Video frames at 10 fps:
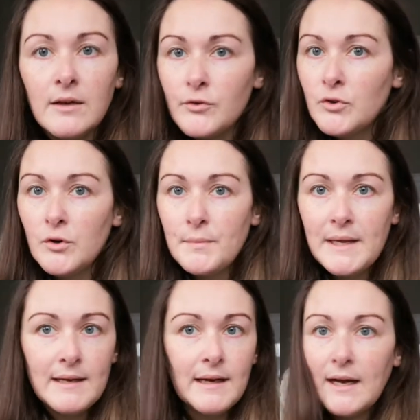if you know
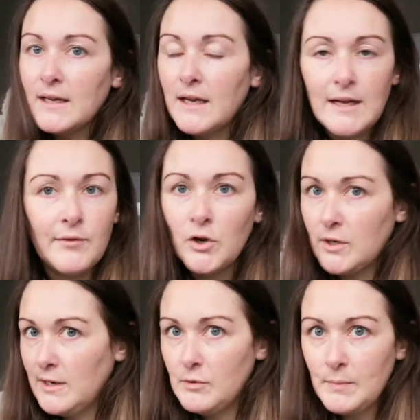me, I haven't
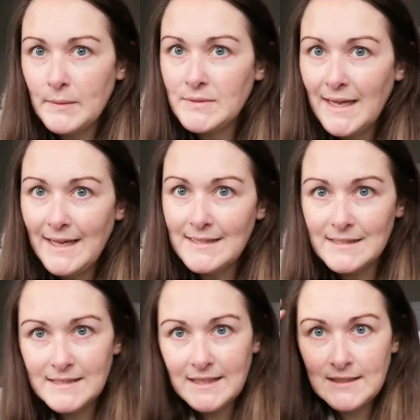got a clue about
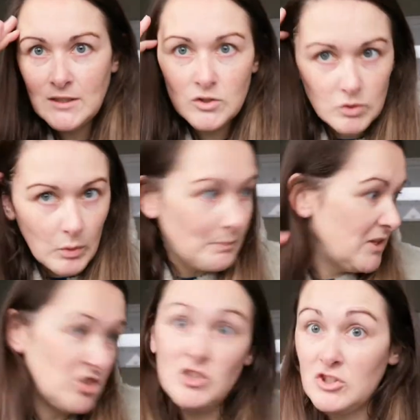editing, so I'm
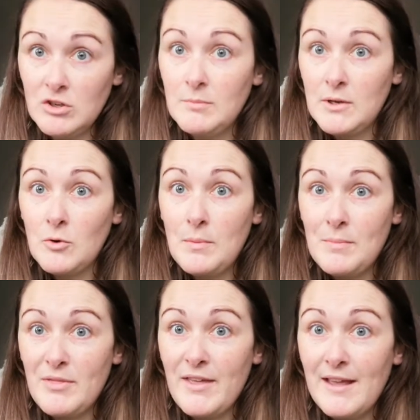literally just going to be going
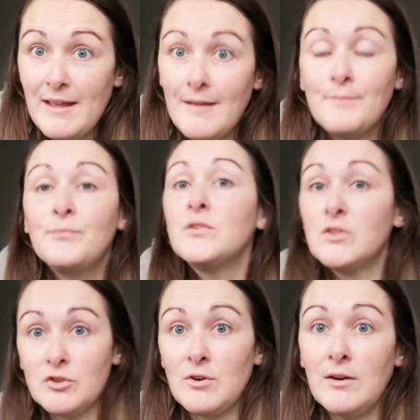by there
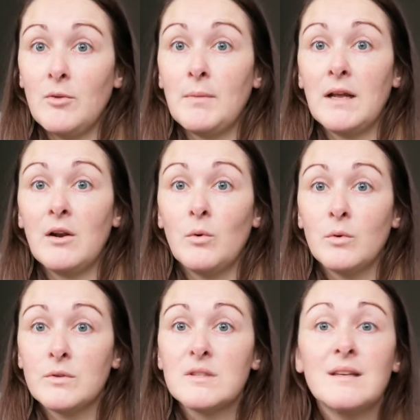to try on my
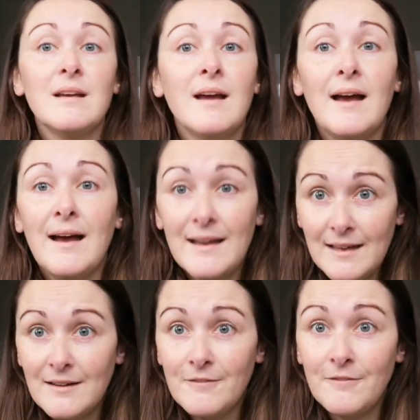clothes. I
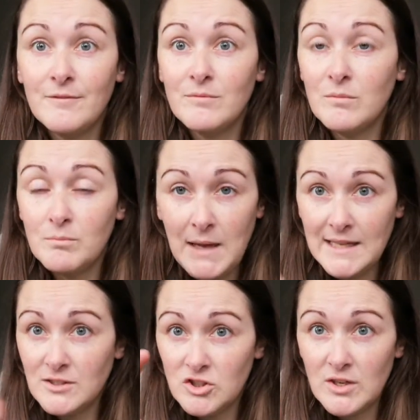have
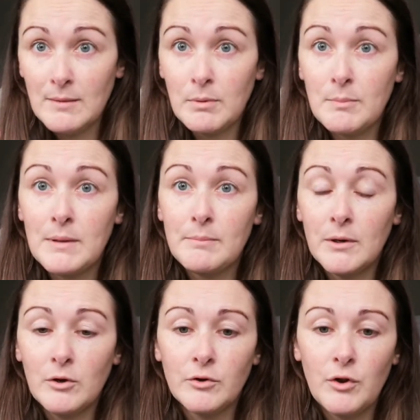messaged a couple of
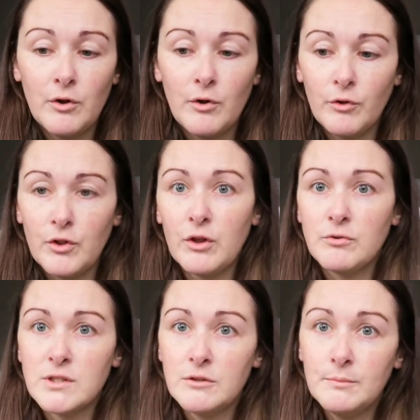people on here on
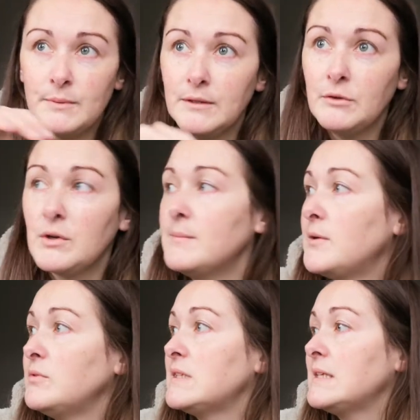the YouTube, you know,
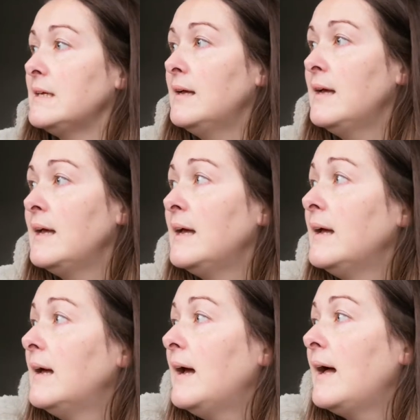community,
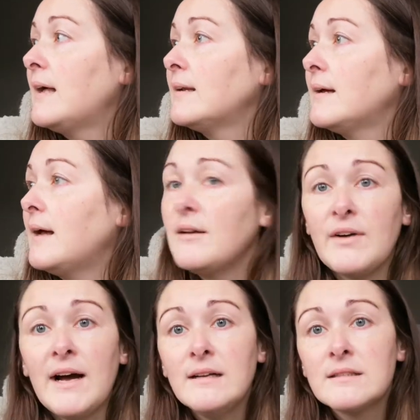and
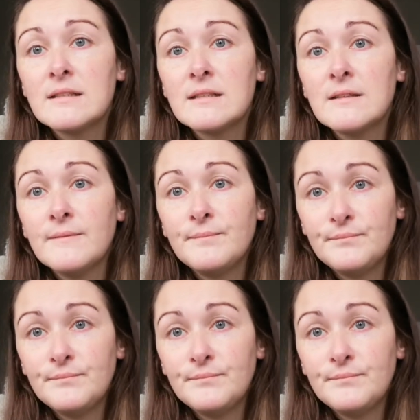I've asked,